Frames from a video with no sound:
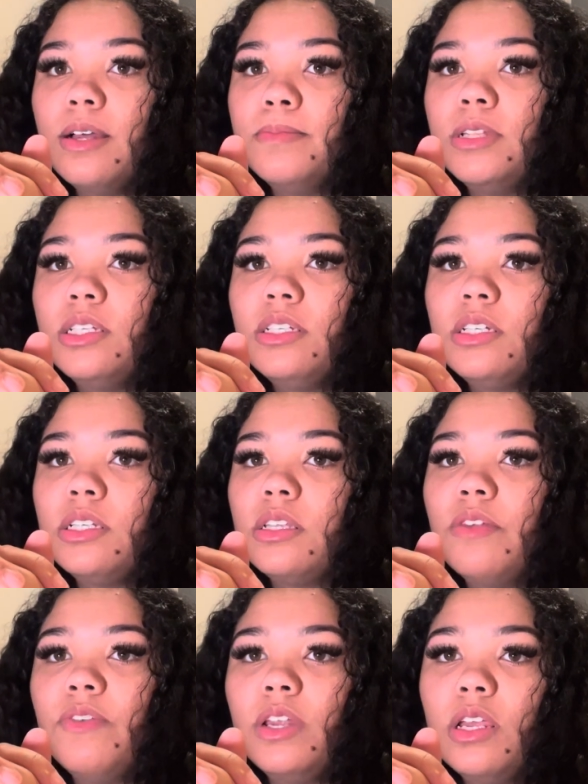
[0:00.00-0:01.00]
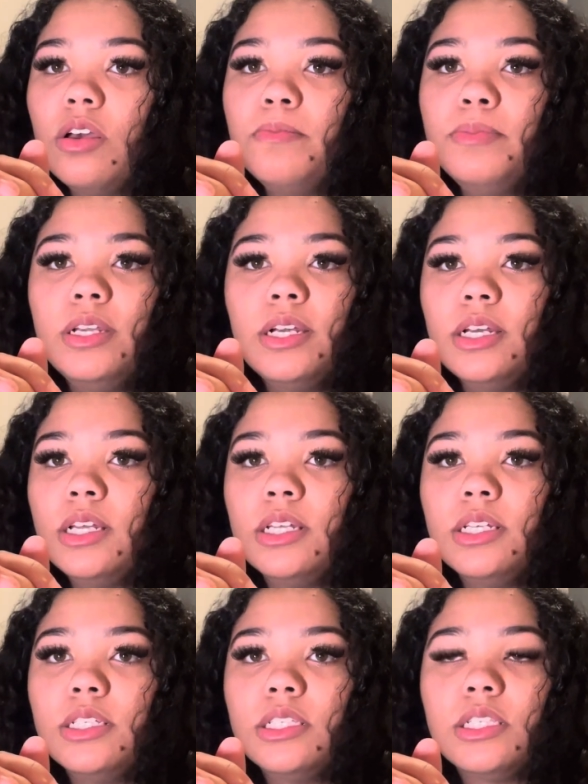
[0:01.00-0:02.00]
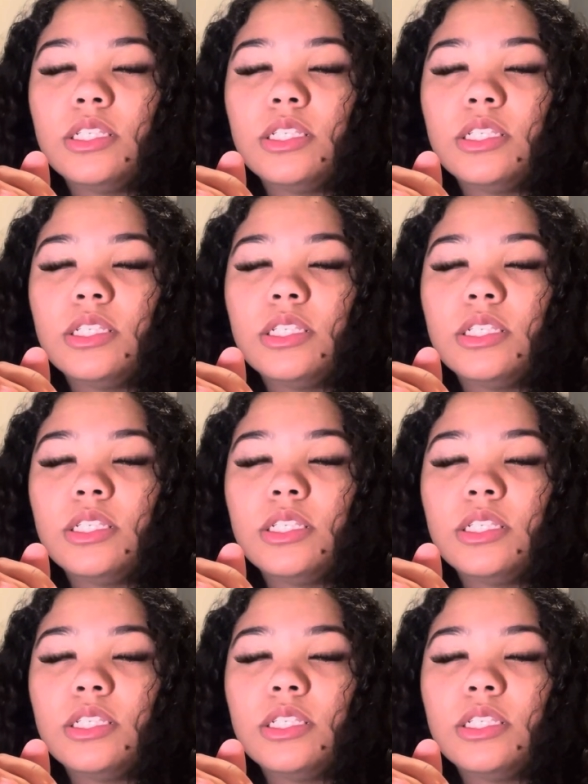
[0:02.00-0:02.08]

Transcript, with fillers: This is just a video because